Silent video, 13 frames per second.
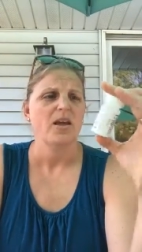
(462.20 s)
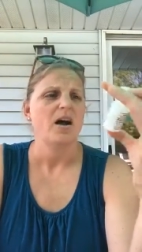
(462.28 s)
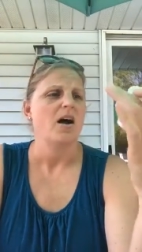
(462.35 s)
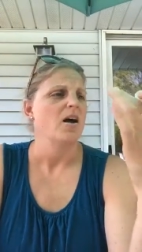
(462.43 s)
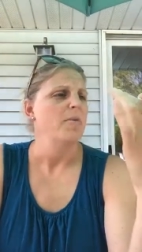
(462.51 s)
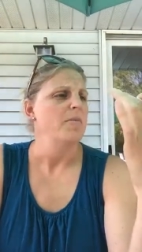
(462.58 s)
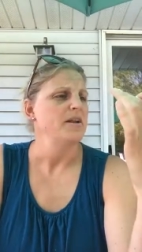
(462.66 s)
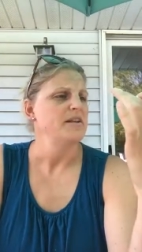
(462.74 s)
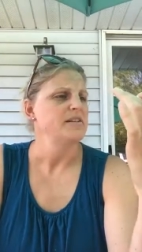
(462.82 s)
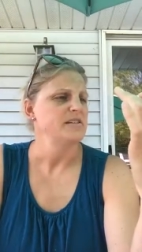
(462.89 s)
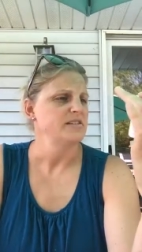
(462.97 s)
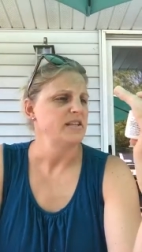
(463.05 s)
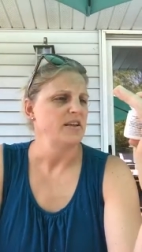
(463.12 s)
And it
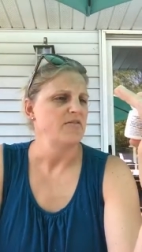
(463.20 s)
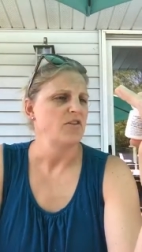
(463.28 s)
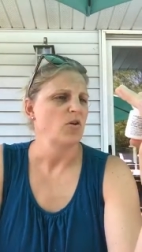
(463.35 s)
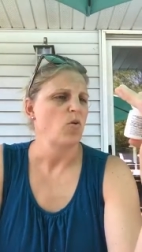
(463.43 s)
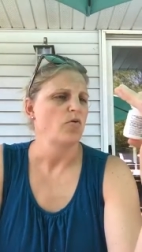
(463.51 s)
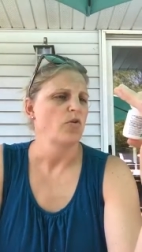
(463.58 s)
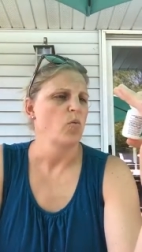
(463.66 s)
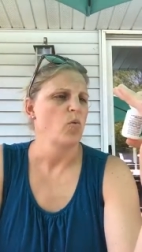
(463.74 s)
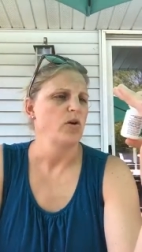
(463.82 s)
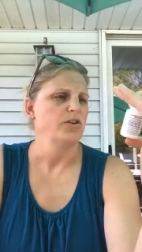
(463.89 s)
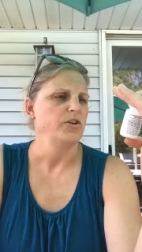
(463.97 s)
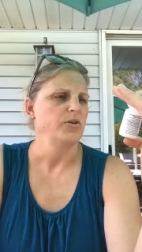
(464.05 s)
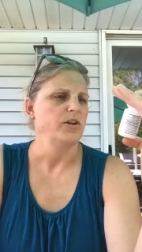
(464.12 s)
does say if they're over
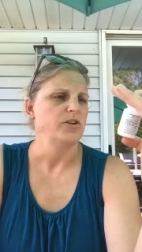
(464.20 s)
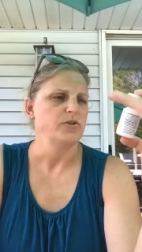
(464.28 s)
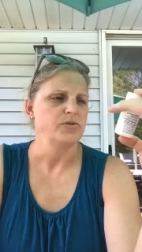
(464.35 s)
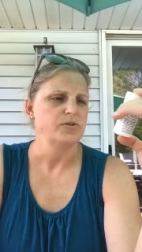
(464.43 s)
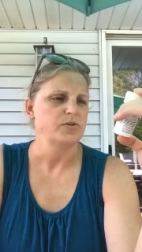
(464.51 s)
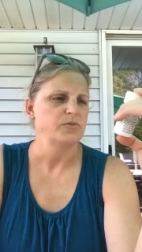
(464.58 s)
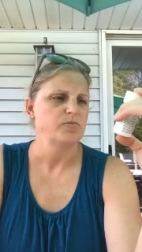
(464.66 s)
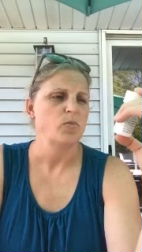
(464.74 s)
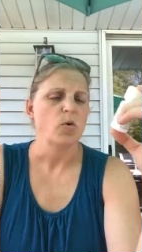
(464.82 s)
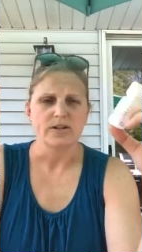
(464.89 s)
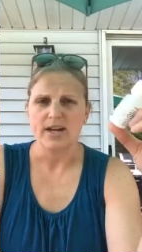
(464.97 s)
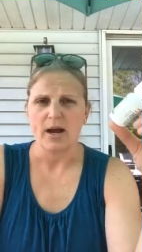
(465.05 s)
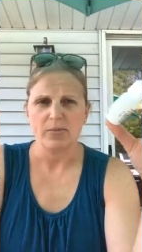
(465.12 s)
1, you can use
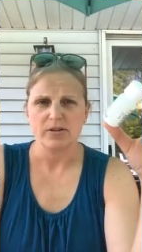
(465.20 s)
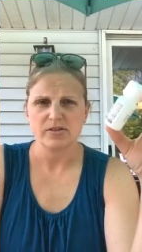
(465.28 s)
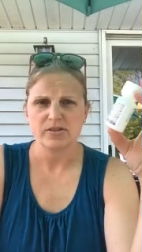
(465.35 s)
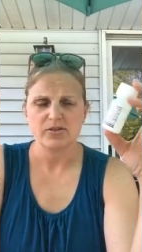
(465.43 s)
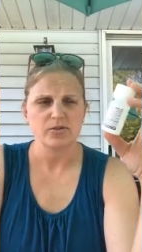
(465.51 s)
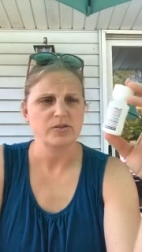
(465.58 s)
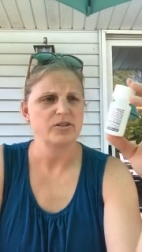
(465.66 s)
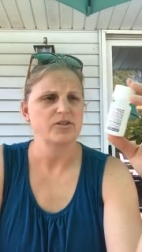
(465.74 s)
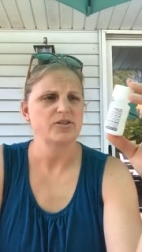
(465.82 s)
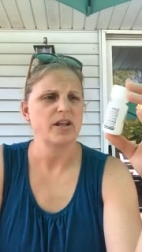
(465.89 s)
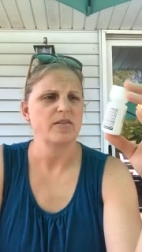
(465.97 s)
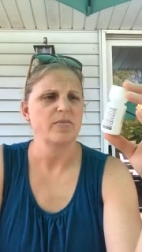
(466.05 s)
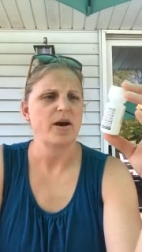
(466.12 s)
more tablets. The dosage
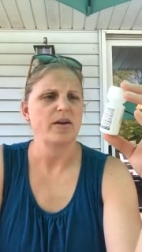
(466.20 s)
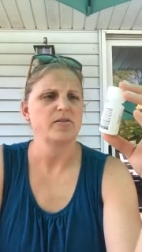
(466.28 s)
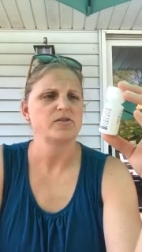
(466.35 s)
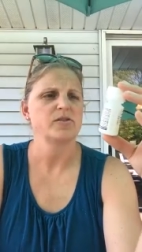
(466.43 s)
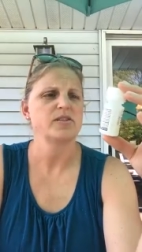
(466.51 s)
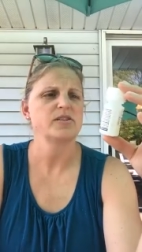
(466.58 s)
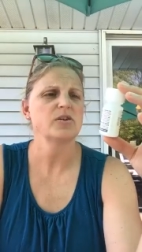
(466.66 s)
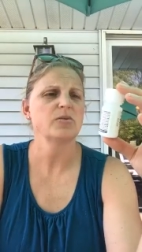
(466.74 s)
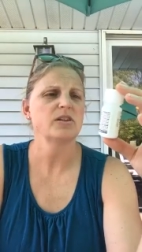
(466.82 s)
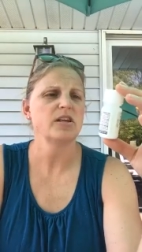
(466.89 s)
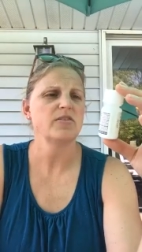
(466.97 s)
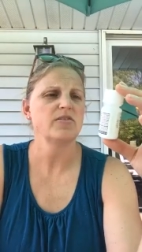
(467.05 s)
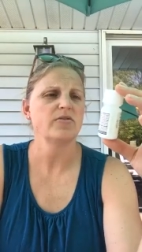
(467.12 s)
is on the bottle. So these are
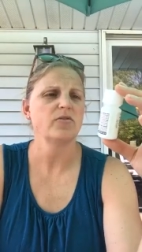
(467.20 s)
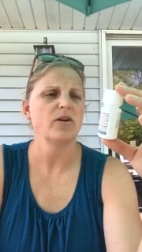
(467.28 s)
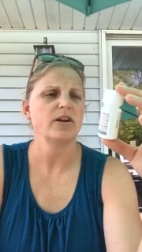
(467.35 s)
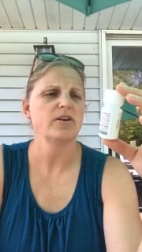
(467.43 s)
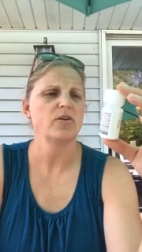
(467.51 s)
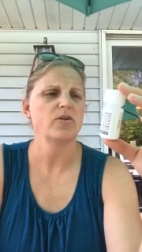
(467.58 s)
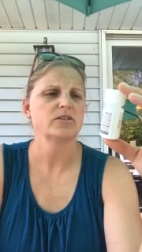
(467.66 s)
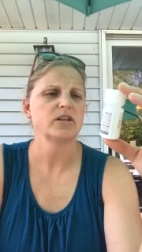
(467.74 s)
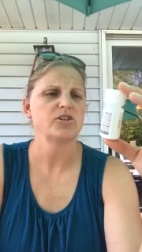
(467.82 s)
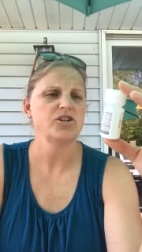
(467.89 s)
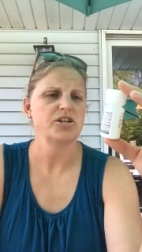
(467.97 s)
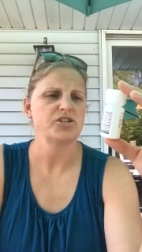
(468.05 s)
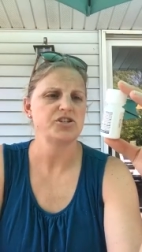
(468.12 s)
relief of runny nose,
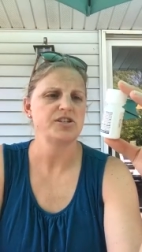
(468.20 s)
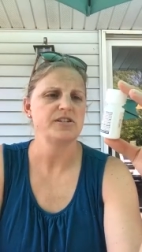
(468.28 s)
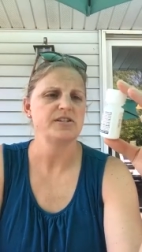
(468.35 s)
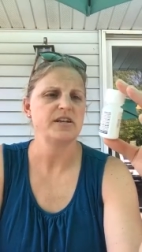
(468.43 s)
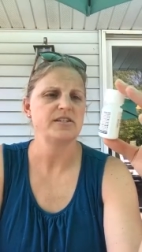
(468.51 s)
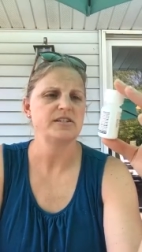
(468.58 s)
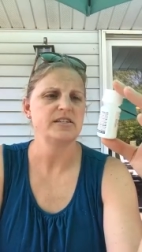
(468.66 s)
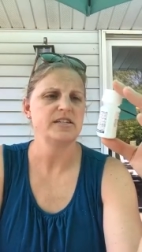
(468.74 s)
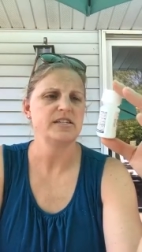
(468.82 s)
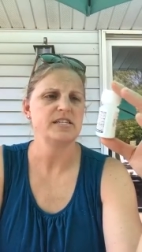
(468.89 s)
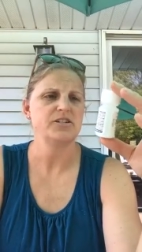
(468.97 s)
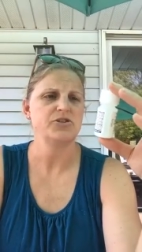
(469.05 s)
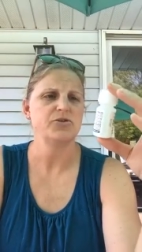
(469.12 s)
congestion, and
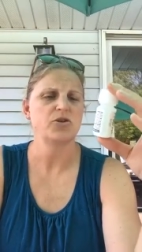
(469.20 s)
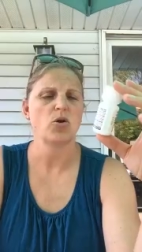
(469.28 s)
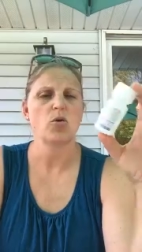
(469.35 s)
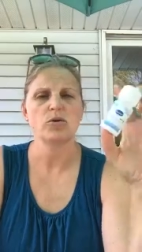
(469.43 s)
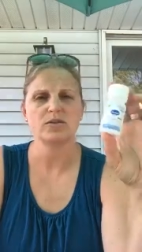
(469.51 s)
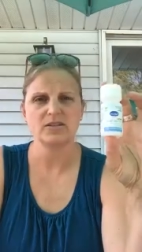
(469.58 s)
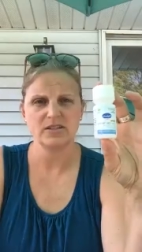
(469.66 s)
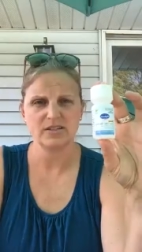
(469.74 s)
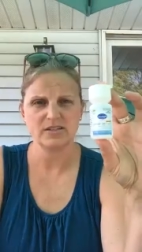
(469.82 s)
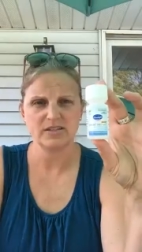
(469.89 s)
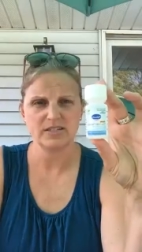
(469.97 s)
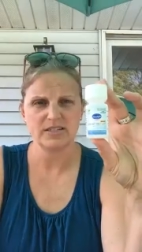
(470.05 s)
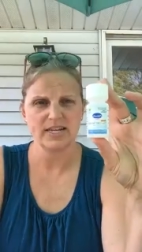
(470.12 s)
sneezing due to colds. This
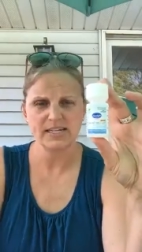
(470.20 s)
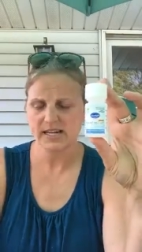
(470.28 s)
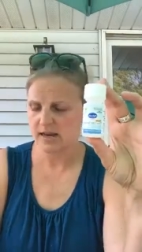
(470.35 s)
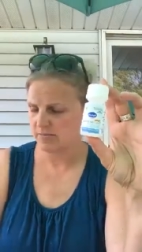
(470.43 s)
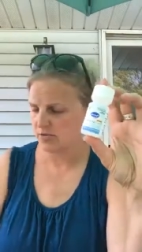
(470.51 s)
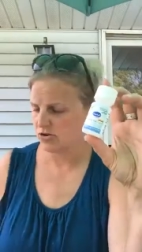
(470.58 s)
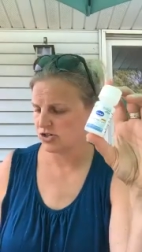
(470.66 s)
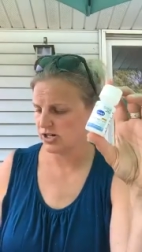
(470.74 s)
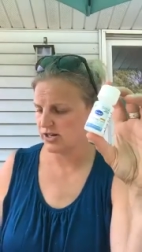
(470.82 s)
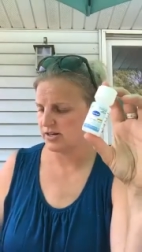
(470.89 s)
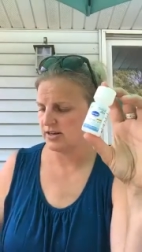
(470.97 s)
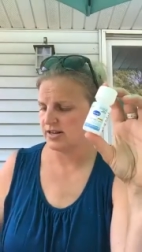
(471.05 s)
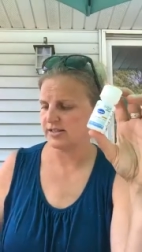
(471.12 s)
is the daytime
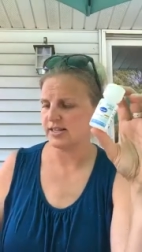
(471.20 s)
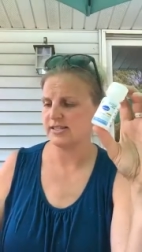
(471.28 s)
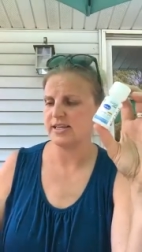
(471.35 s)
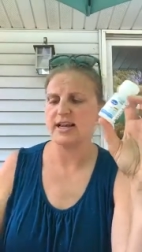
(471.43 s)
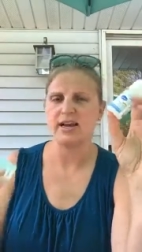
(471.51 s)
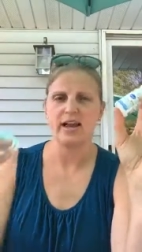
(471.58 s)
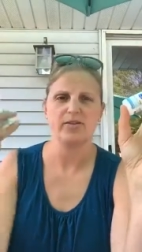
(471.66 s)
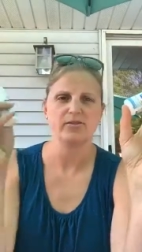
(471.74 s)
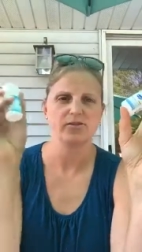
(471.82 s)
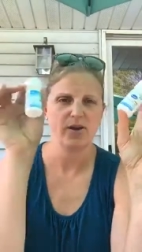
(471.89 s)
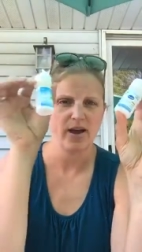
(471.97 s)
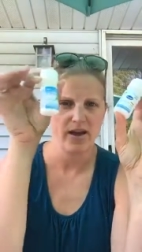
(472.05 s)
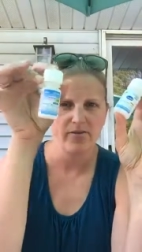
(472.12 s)
version. As I said, I
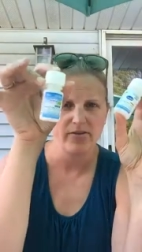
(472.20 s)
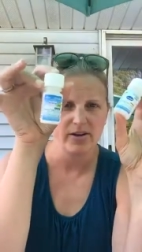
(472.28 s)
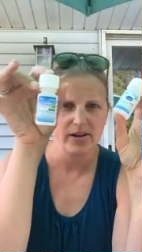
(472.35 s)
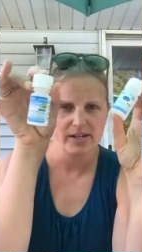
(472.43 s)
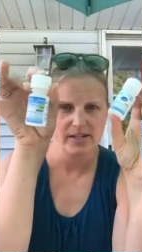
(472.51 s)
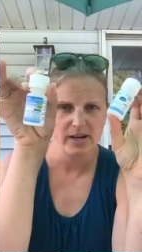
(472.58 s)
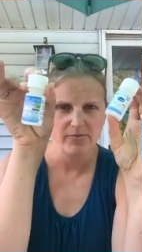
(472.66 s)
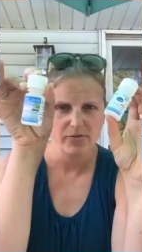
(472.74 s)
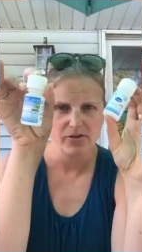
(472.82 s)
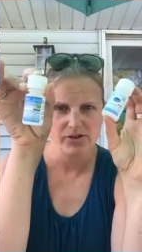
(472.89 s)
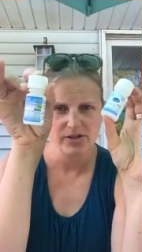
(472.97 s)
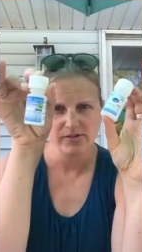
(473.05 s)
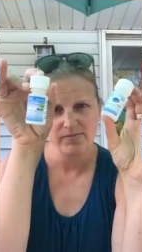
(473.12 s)
also have a nighttime
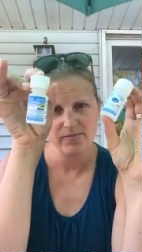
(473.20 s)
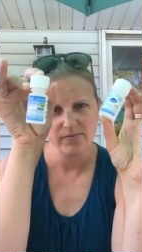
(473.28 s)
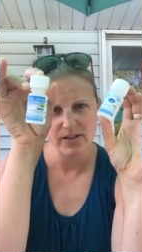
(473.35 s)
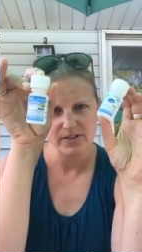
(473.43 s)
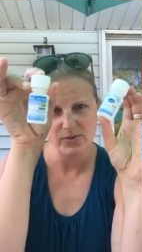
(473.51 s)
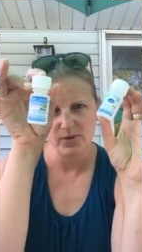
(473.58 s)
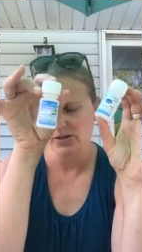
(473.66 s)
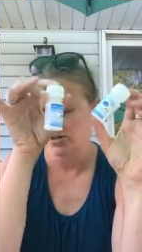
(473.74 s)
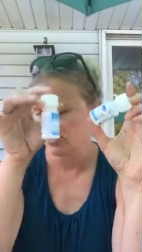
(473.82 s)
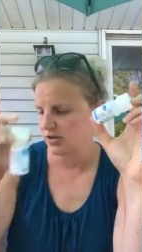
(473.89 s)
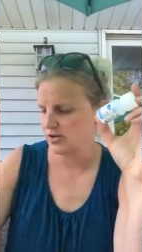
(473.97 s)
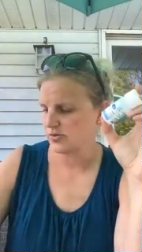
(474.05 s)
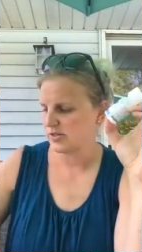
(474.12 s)
version. That's what I
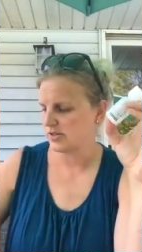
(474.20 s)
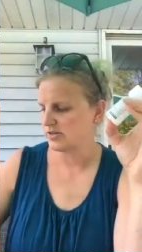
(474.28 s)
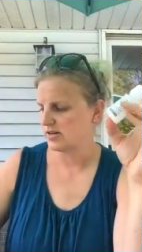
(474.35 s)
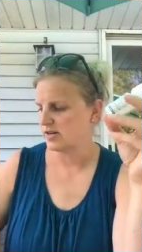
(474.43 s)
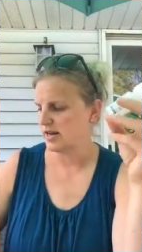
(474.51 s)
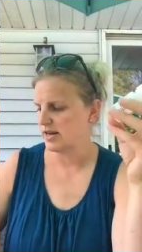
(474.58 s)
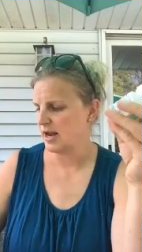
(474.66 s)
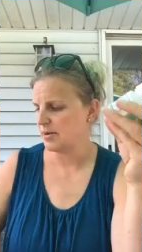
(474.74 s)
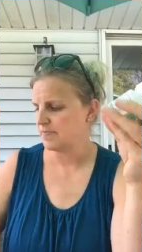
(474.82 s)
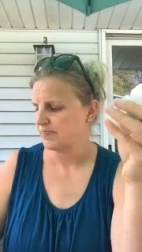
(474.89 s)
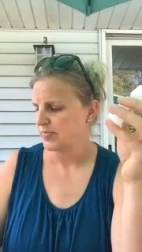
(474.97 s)
started using Sunday night.